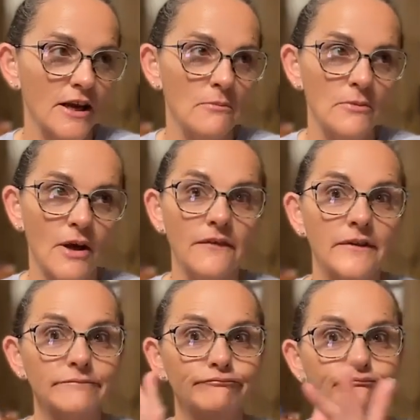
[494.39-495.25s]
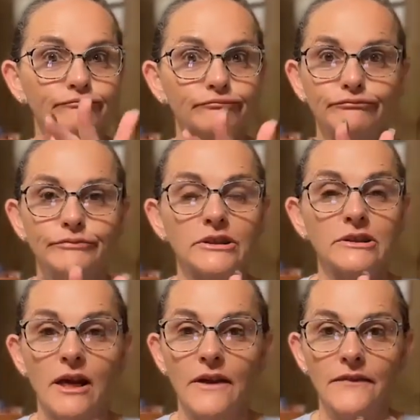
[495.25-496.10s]
Um, not that,
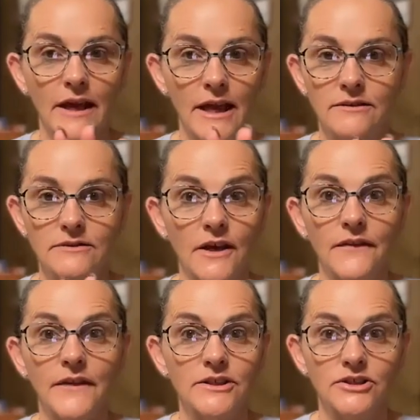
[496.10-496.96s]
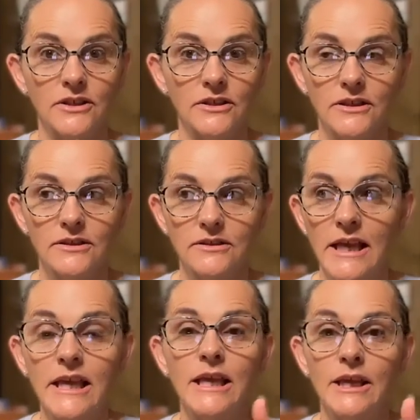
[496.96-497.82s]
not that, not that junk.
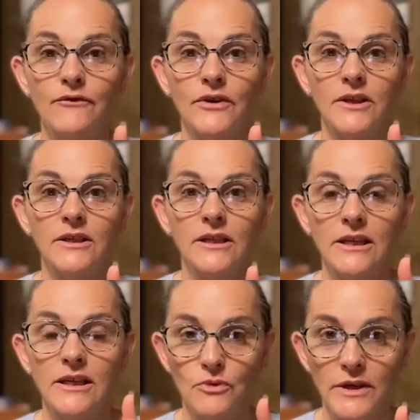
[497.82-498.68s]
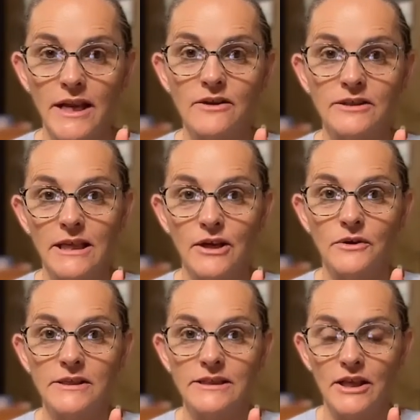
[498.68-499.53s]
He even renounced
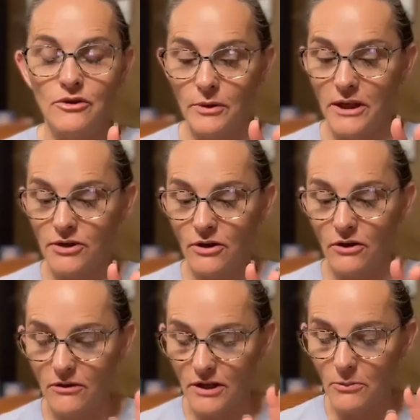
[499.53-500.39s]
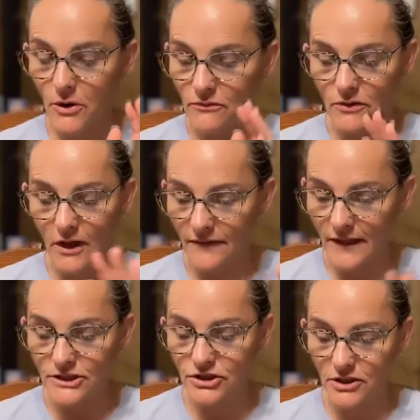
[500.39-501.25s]
that on his deathbed, y'all. Come on,
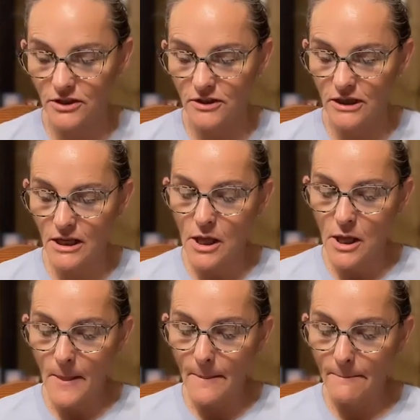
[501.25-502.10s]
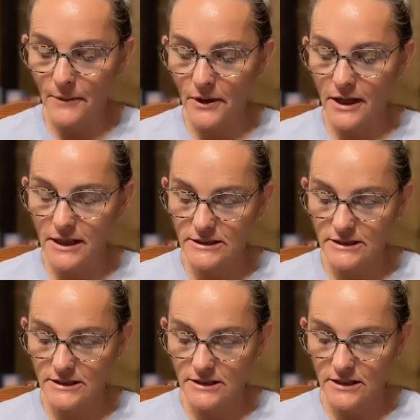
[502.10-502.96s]
not that junk.
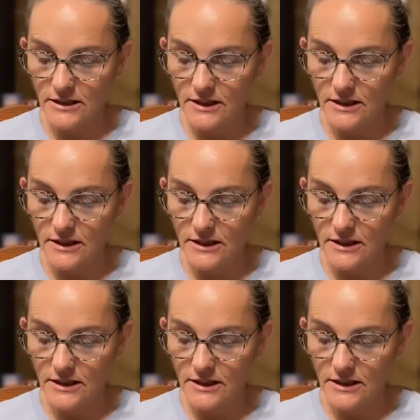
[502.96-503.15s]
But